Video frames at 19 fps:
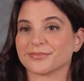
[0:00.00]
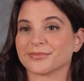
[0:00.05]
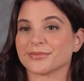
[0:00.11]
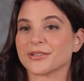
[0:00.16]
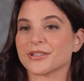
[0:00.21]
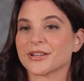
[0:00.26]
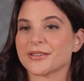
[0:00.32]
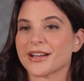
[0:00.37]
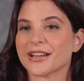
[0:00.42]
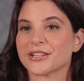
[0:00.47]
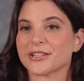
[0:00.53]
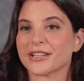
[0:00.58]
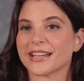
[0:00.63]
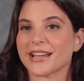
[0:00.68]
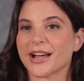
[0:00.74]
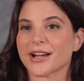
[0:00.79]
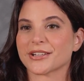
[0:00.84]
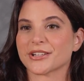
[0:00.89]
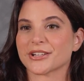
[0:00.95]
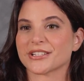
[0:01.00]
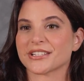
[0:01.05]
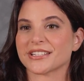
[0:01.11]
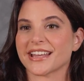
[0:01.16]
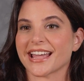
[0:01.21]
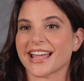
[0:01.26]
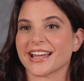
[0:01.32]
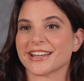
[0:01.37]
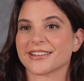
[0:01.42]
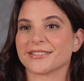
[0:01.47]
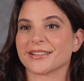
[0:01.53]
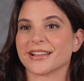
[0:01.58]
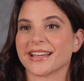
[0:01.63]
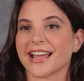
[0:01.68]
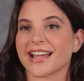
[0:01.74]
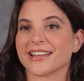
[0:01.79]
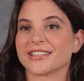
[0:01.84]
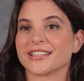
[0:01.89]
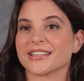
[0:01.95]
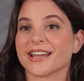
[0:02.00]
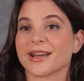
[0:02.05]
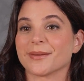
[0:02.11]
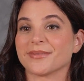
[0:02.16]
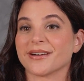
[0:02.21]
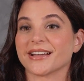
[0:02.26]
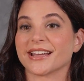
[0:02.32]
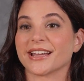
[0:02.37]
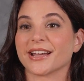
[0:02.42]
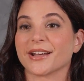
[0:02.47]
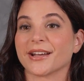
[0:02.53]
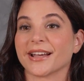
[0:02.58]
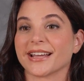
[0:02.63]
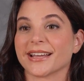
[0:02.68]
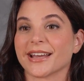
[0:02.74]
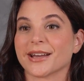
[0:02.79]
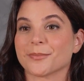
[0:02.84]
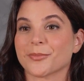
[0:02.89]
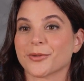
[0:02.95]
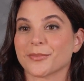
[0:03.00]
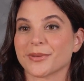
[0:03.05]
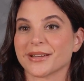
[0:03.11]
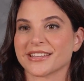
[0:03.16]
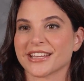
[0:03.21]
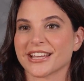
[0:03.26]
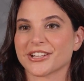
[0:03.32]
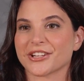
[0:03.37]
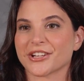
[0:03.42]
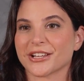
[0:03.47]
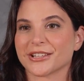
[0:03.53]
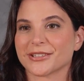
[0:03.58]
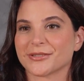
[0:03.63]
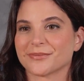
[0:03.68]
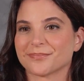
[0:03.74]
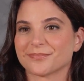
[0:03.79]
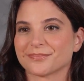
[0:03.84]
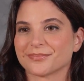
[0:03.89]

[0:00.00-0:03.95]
so that you can understand the next steps here in implementation.